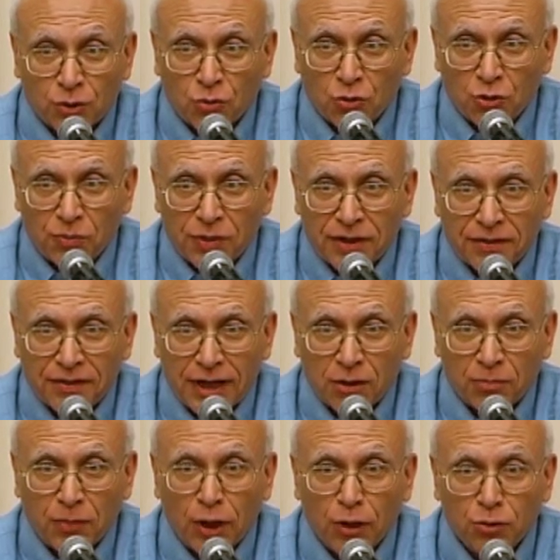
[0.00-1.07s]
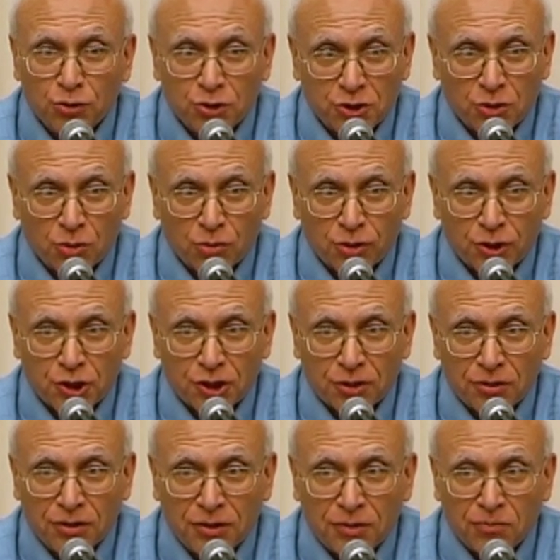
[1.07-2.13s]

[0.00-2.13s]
group that opposed torture